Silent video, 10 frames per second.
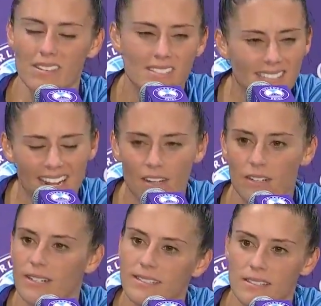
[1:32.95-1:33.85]
The
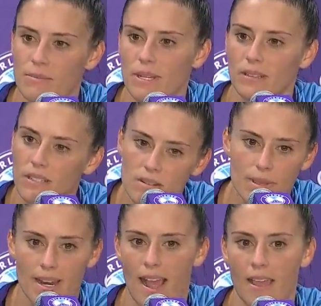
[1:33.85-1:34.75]
standard needs to be a little
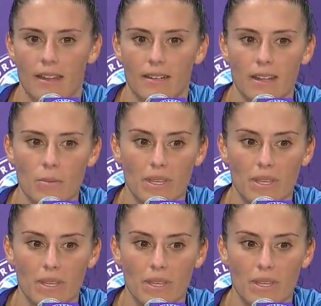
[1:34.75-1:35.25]
bit higher